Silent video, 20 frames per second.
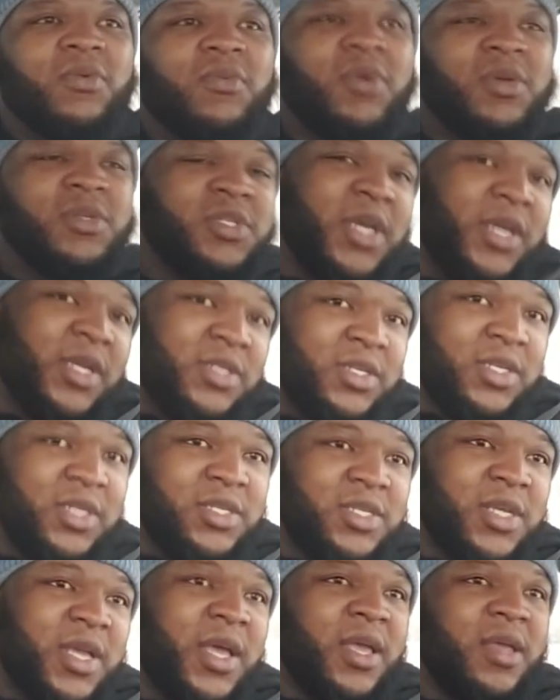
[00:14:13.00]
What Jay-Z
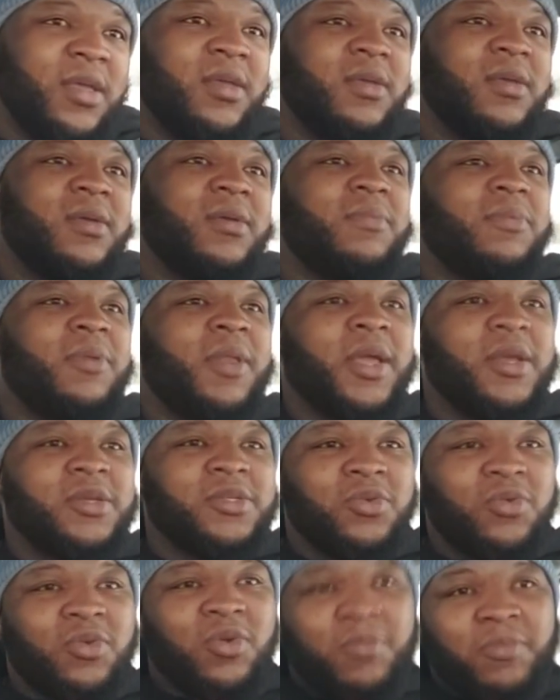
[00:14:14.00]
say?
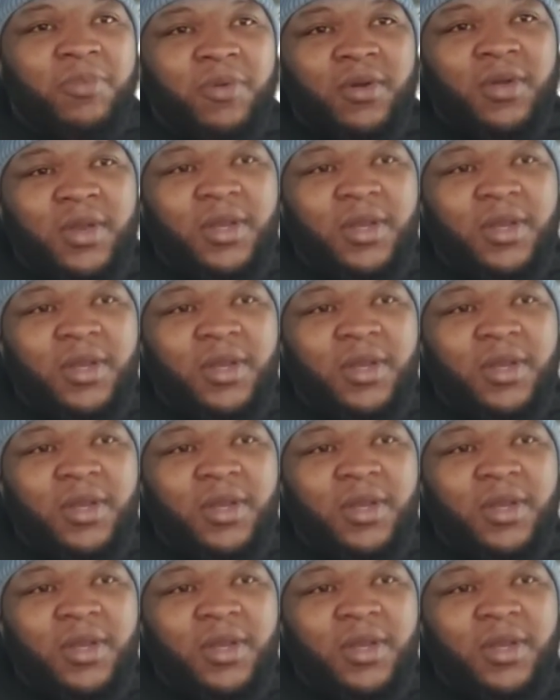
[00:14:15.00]
Players going broke,